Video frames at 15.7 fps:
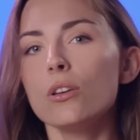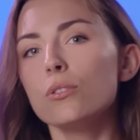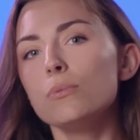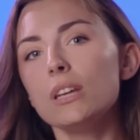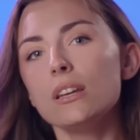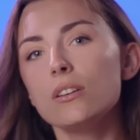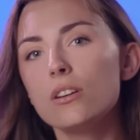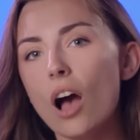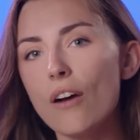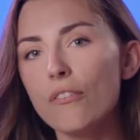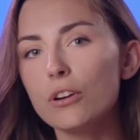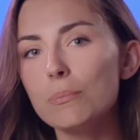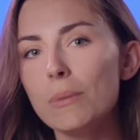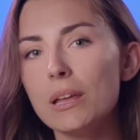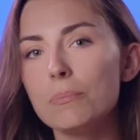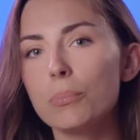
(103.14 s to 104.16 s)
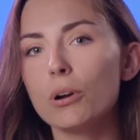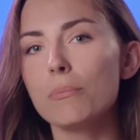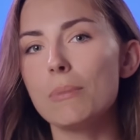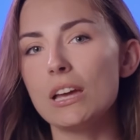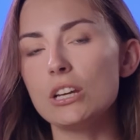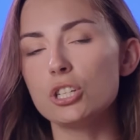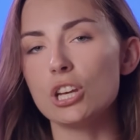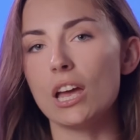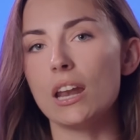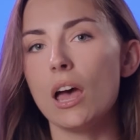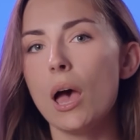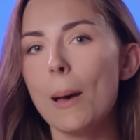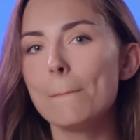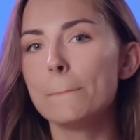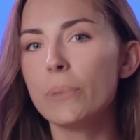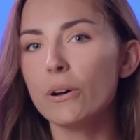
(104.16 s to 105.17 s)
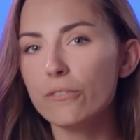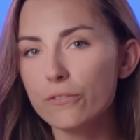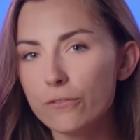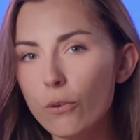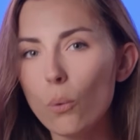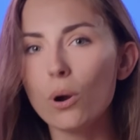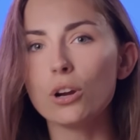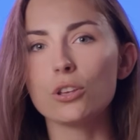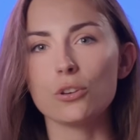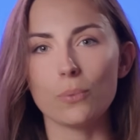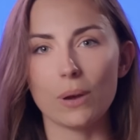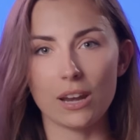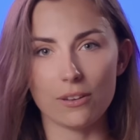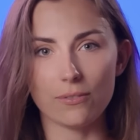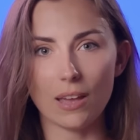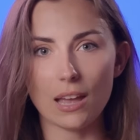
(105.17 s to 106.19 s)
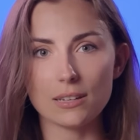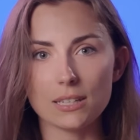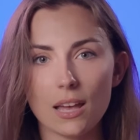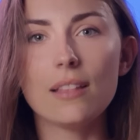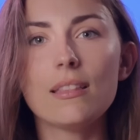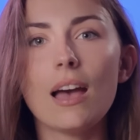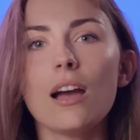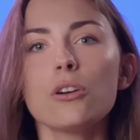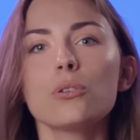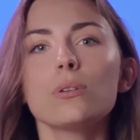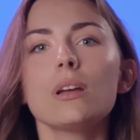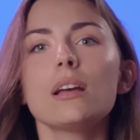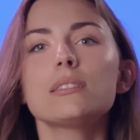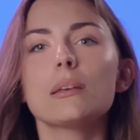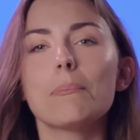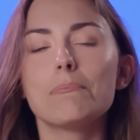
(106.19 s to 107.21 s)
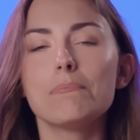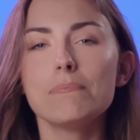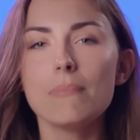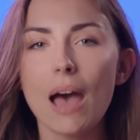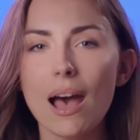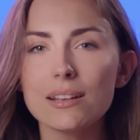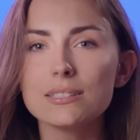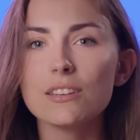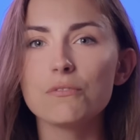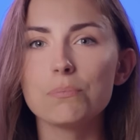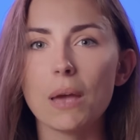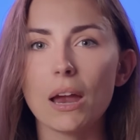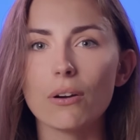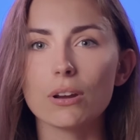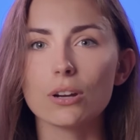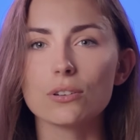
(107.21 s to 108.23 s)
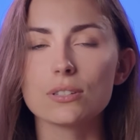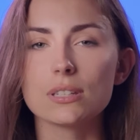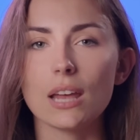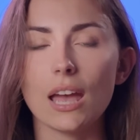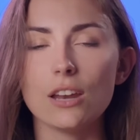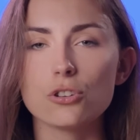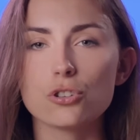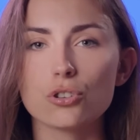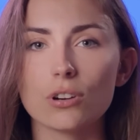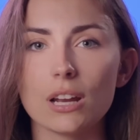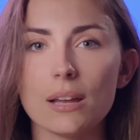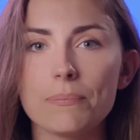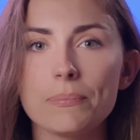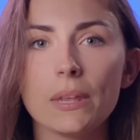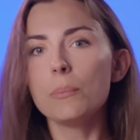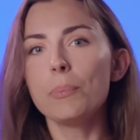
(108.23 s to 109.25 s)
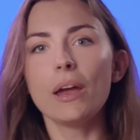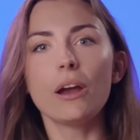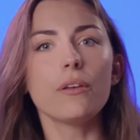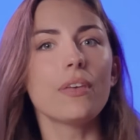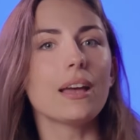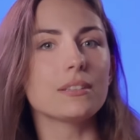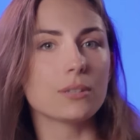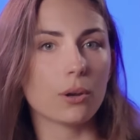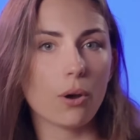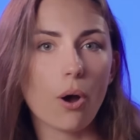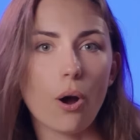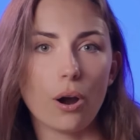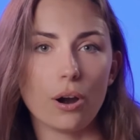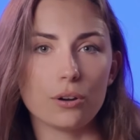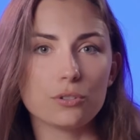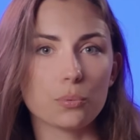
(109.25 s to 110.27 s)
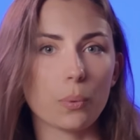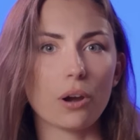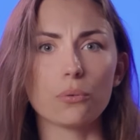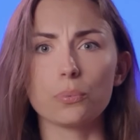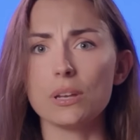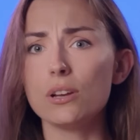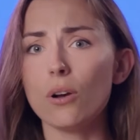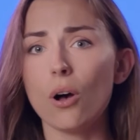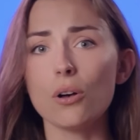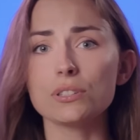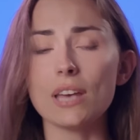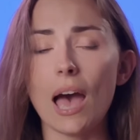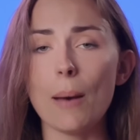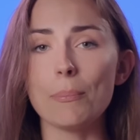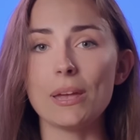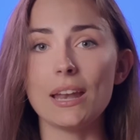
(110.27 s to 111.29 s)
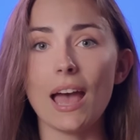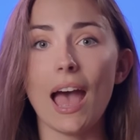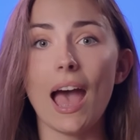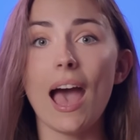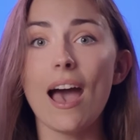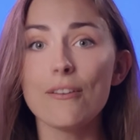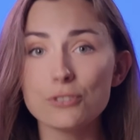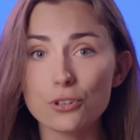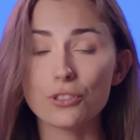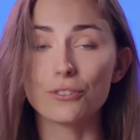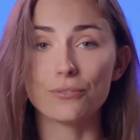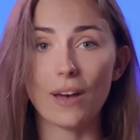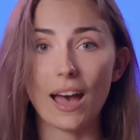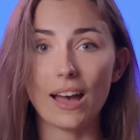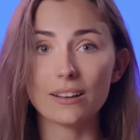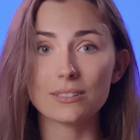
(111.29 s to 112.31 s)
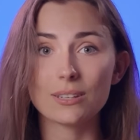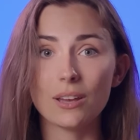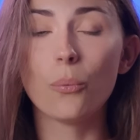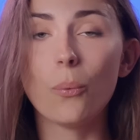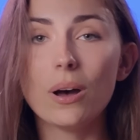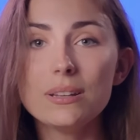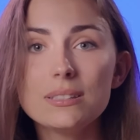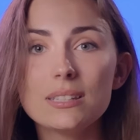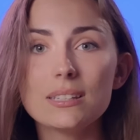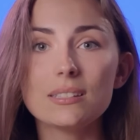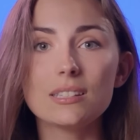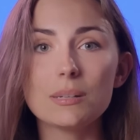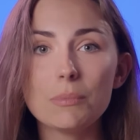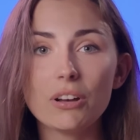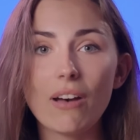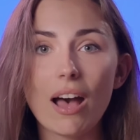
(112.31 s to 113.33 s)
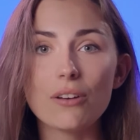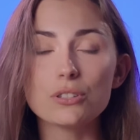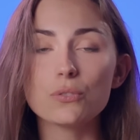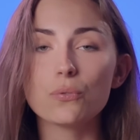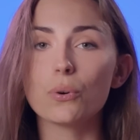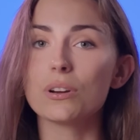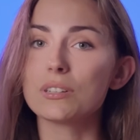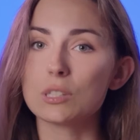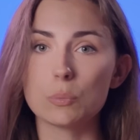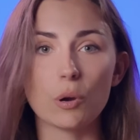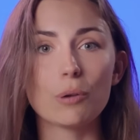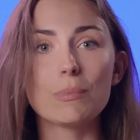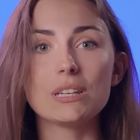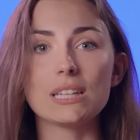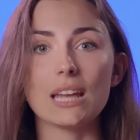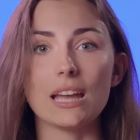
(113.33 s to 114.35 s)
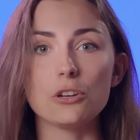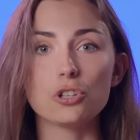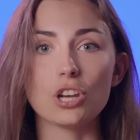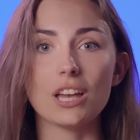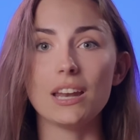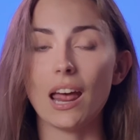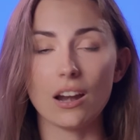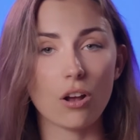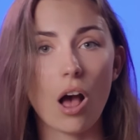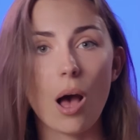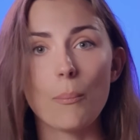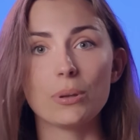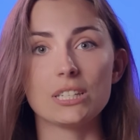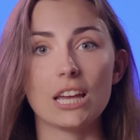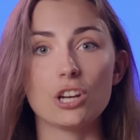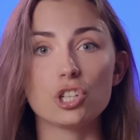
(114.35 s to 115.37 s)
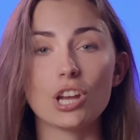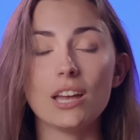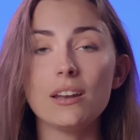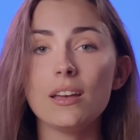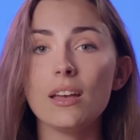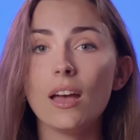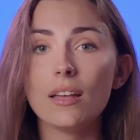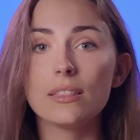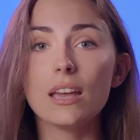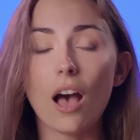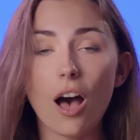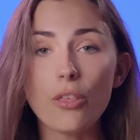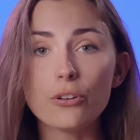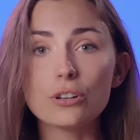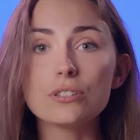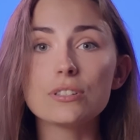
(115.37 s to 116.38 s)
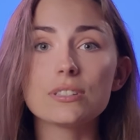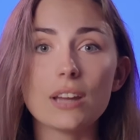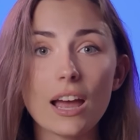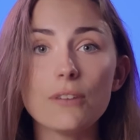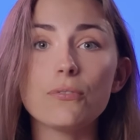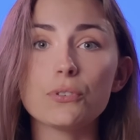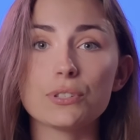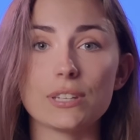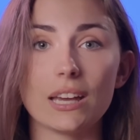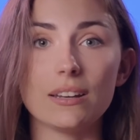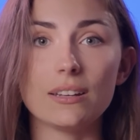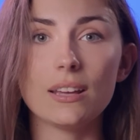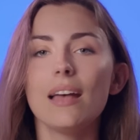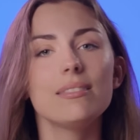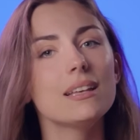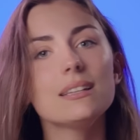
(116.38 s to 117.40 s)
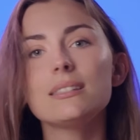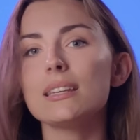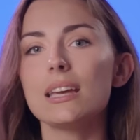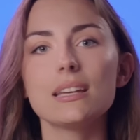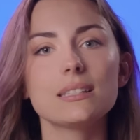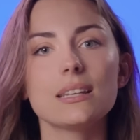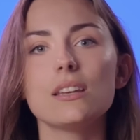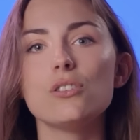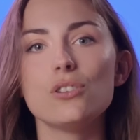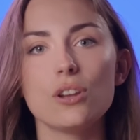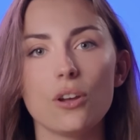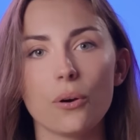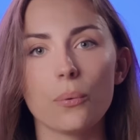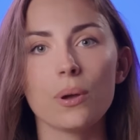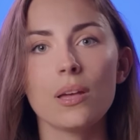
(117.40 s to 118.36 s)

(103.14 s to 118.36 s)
You need government permission before you innovate, and that creates massive barriers to entry. Compare that to cars, where recalls happen after the fact. One system allows for experimentation and competition, the other stifles it, and this isn't new.